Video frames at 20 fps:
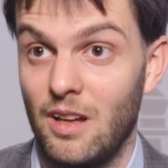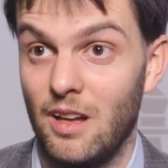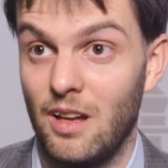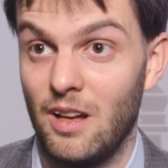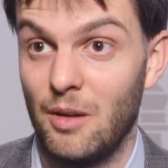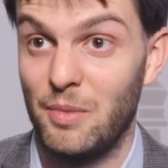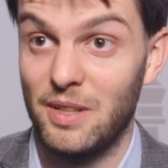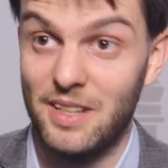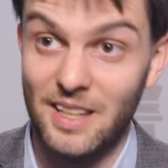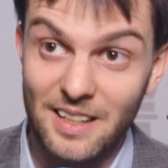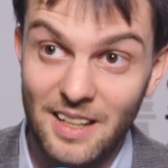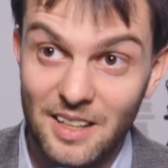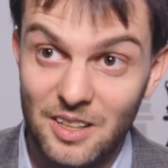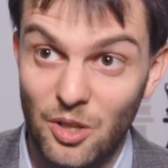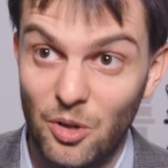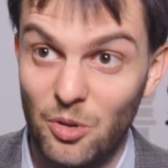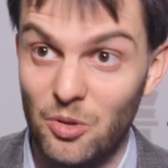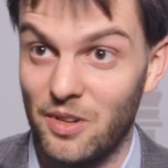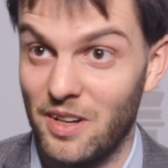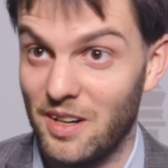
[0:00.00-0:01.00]
But then I
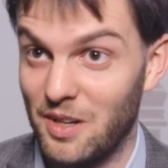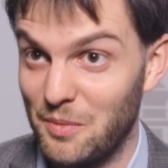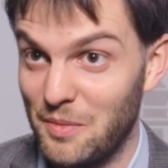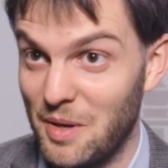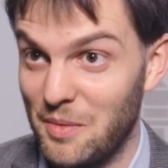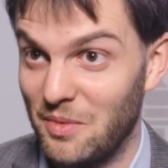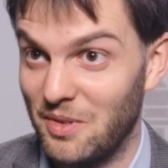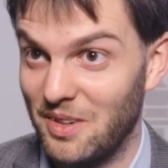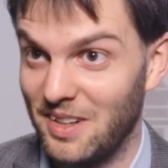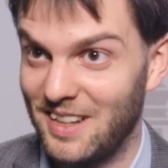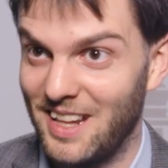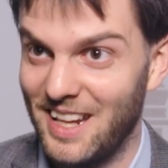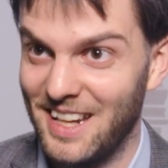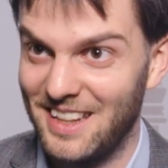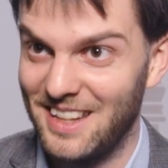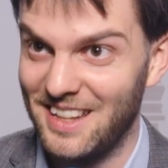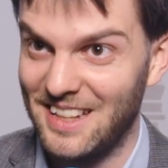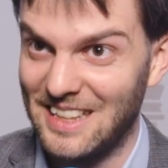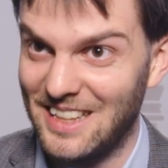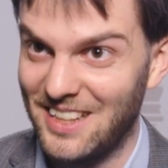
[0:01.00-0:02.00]
told you, I remember in
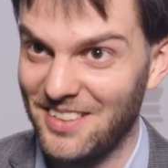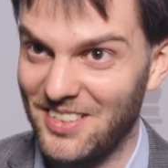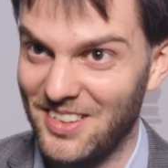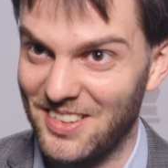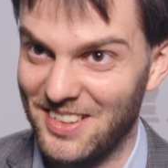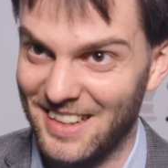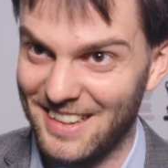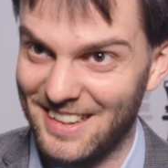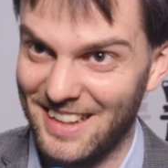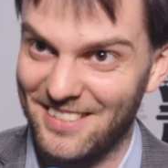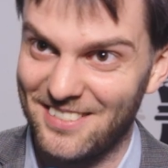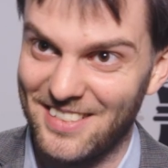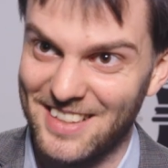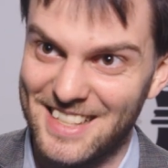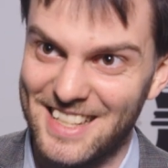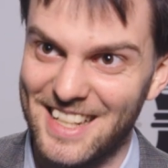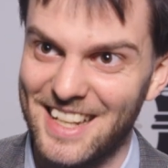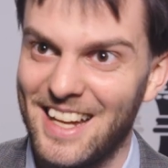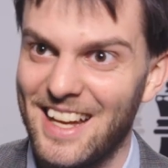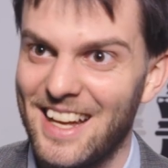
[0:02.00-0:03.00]
the interview that I
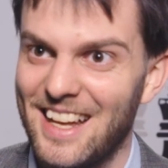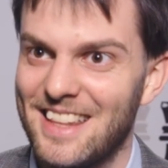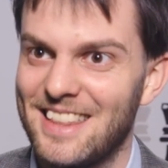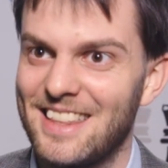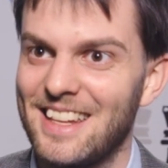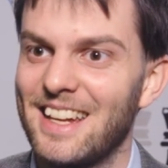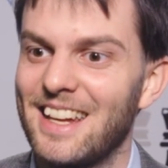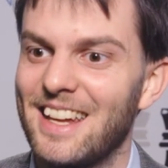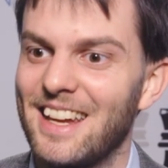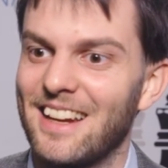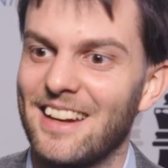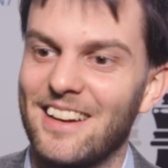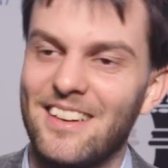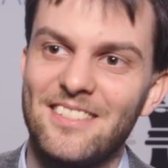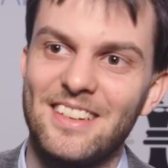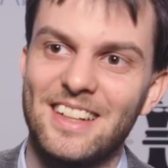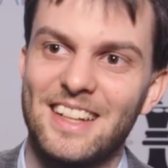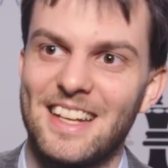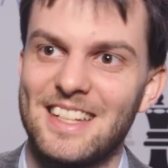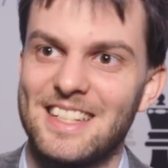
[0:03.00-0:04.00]
was thinking
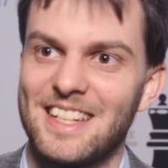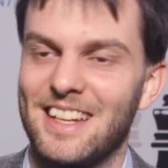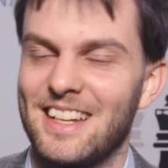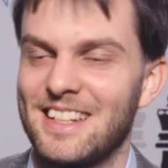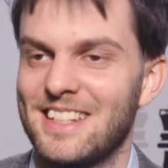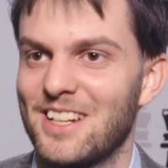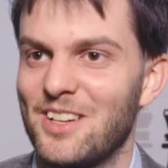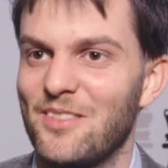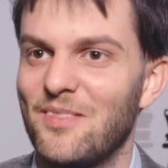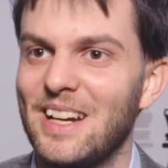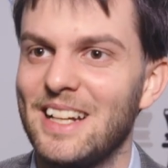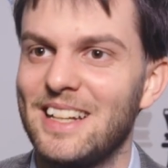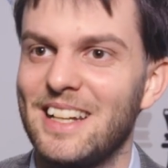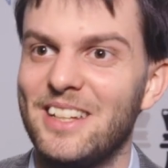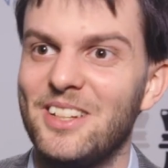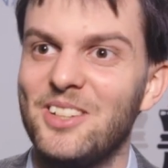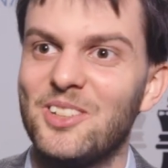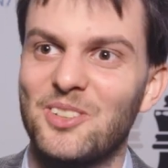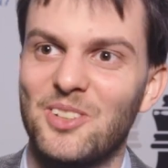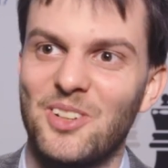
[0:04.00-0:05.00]
of it as a
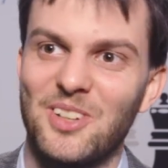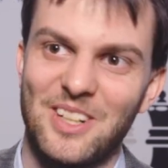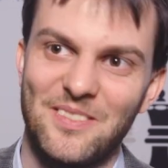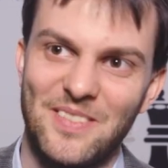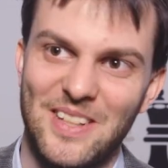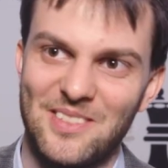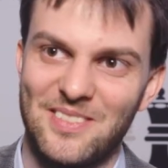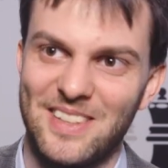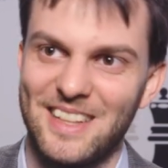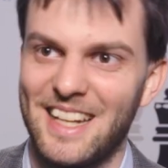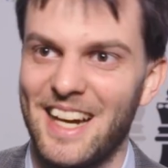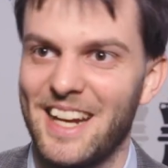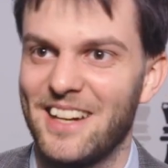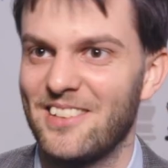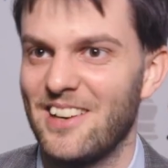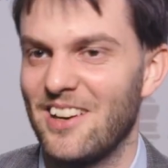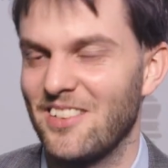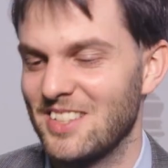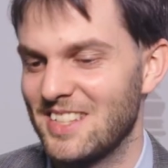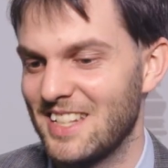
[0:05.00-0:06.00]
completely new tournament with
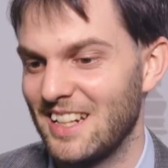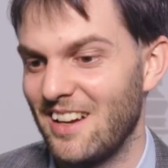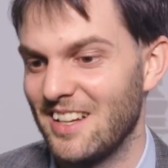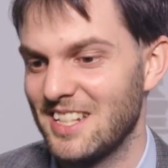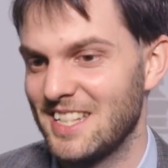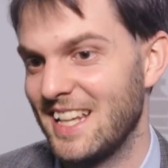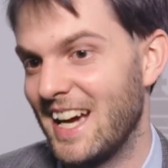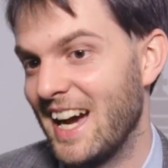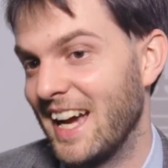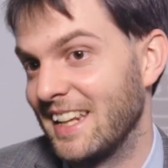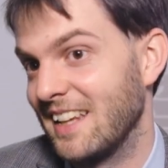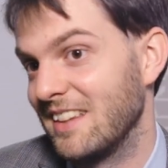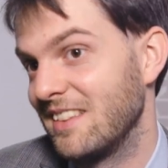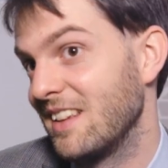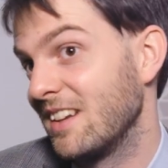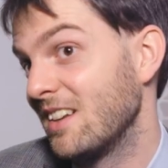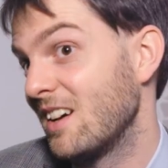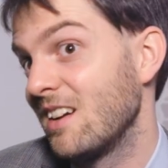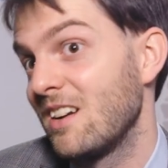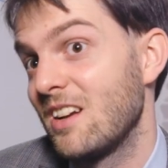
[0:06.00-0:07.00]
9 rounds, the last nine.
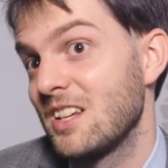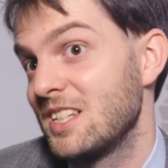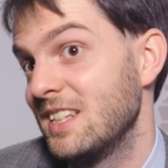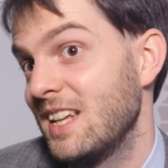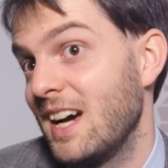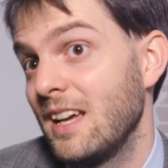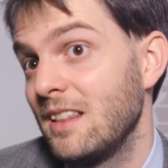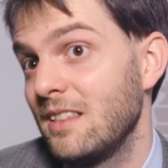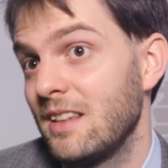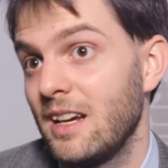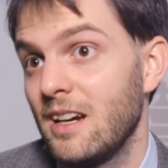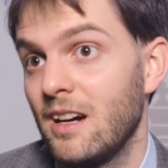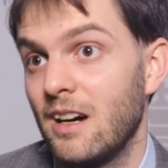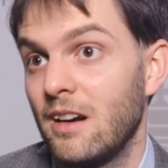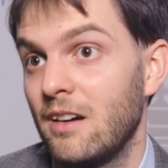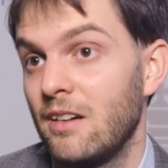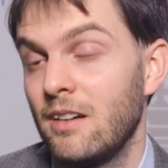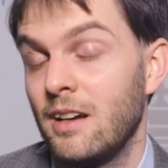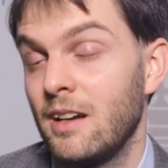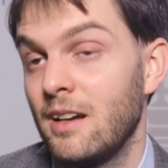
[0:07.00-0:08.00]
And the last nine, they
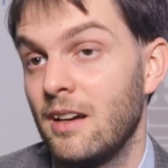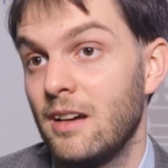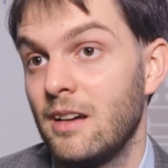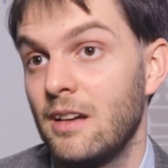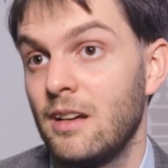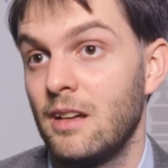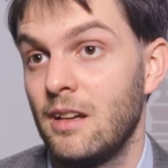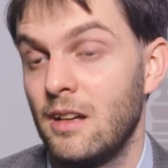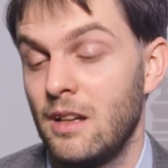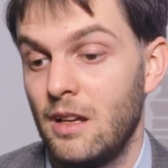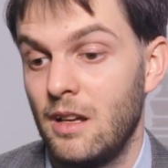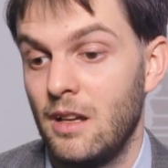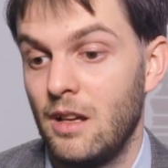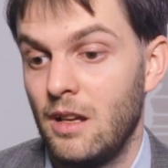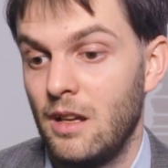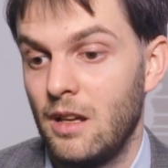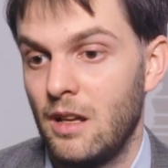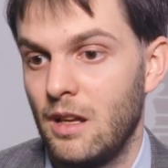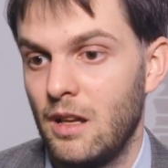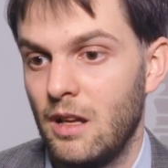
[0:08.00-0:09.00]
are,
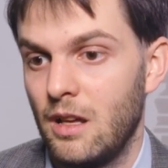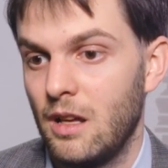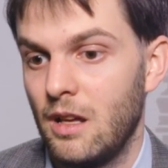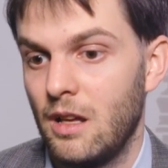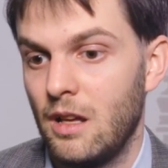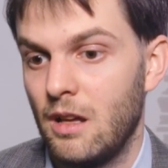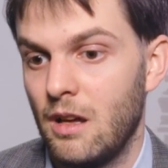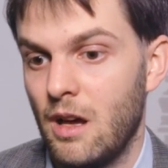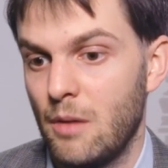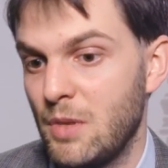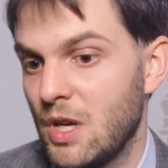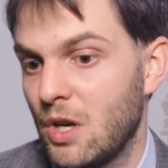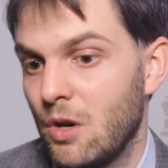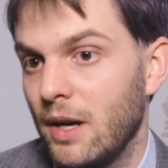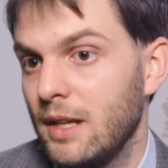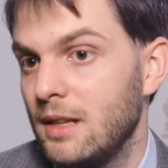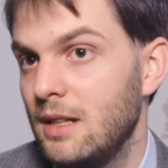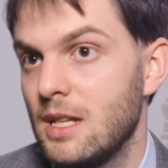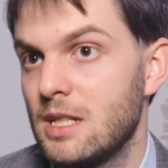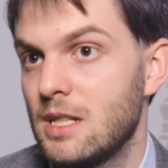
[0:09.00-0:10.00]

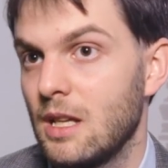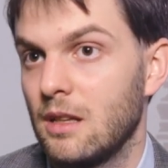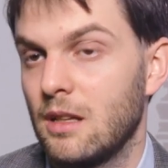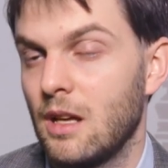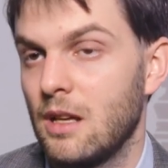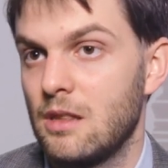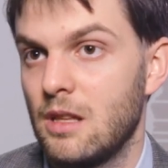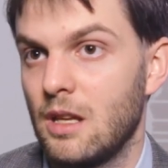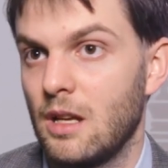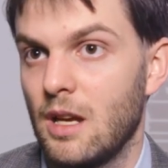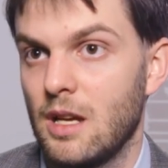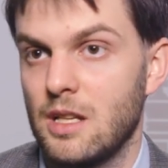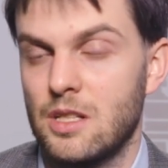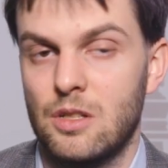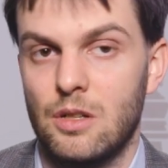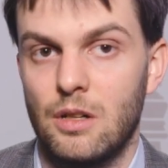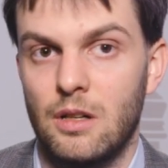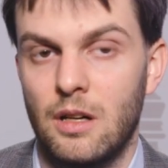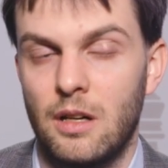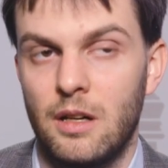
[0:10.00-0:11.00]
quite decent. I think I
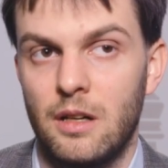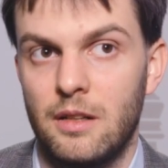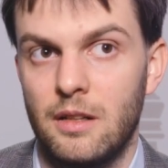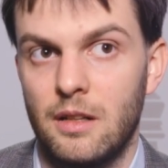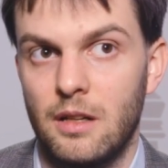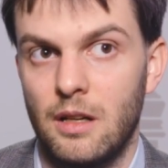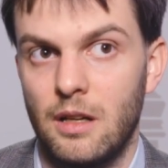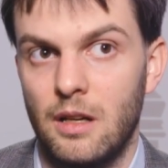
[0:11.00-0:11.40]
scored